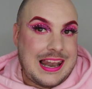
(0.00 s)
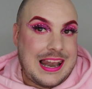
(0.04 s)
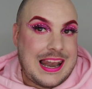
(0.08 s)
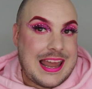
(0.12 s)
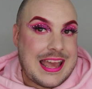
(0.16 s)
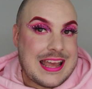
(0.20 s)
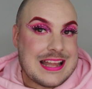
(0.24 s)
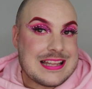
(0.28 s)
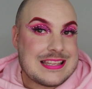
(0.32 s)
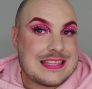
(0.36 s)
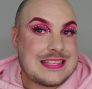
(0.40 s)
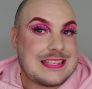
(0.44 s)

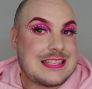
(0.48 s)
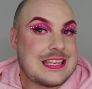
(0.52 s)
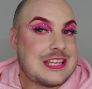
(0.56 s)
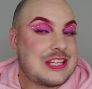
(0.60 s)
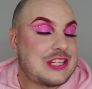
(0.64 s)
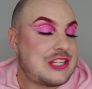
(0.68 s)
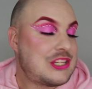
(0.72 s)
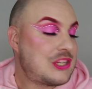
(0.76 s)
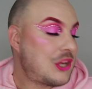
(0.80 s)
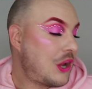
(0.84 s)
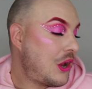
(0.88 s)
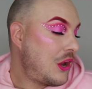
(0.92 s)

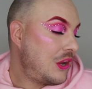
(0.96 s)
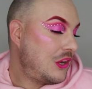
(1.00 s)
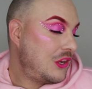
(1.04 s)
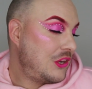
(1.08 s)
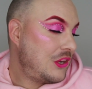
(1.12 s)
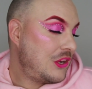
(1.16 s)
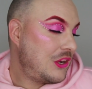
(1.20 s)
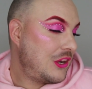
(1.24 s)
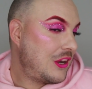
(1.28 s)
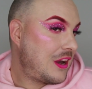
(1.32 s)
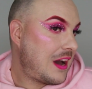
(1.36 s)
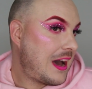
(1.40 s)
let's show
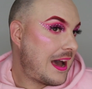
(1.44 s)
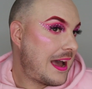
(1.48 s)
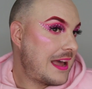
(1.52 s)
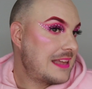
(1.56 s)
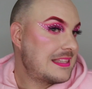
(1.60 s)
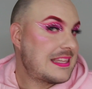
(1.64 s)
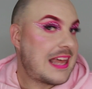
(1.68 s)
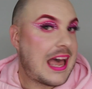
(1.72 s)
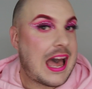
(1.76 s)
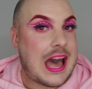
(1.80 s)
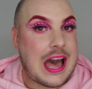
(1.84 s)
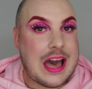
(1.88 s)
you
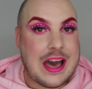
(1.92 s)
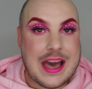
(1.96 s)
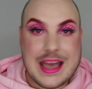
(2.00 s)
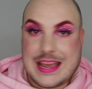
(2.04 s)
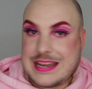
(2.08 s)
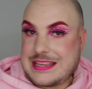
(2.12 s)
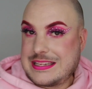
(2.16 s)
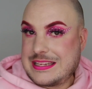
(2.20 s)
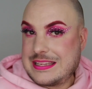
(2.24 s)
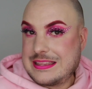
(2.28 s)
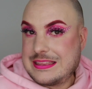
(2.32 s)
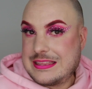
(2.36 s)
guys how
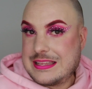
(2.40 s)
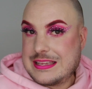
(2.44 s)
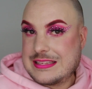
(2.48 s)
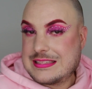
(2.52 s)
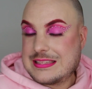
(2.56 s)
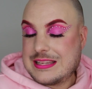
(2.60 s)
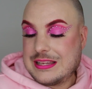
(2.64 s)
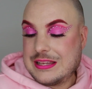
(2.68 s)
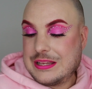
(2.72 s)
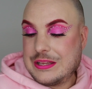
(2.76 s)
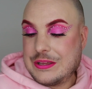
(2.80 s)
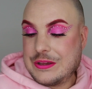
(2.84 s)
I did
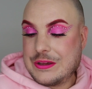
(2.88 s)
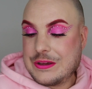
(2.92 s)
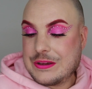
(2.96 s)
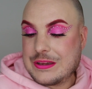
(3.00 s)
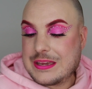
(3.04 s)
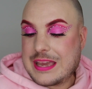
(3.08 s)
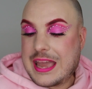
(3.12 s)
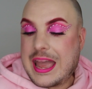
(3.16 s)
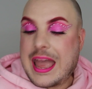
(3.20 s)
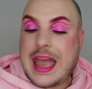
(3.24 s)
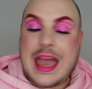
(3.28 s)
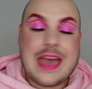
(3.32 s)
this
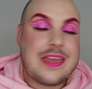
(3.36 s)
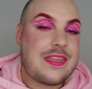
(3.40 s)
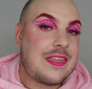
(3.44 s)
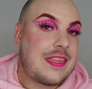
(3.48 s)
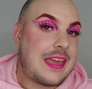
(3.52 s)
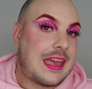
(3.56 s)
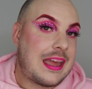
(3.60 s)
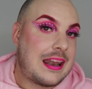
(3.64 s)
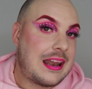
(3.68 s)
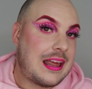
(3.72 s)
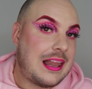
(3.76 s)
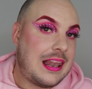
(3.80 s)
look and
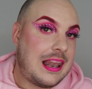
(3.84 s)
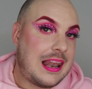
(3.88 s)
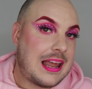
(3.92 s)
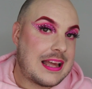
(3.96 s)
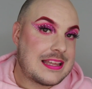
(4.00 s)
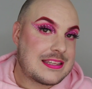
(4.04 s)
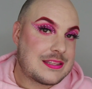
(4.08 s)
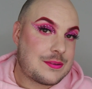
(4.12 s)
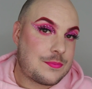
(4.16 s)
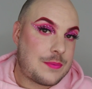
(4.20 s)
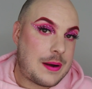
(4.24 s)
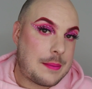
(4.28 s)
then
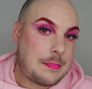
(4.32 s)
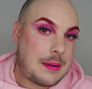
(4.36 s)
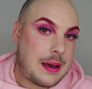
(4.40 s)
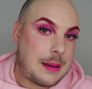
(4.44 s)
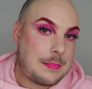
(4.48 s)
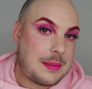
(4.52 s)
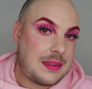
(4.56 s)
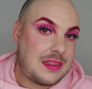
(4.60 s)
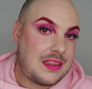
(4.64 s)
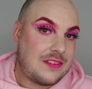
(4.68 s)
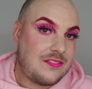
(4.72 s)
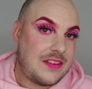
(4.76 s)
let's wrap
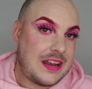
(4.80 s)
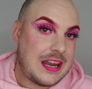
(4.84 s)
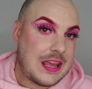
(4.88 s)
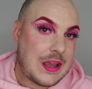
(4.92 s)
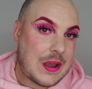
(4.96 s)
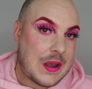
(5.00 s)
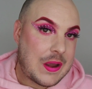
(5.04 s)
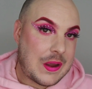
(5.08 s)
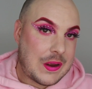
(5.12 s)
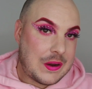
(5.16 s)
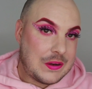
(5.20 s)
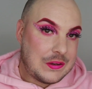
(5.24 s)
up the
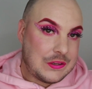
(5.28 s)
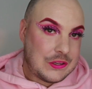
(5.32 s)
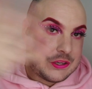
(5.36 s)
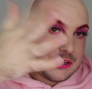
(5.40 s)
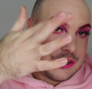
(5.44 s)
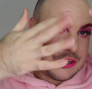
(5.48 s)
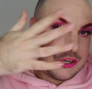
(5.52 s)
video.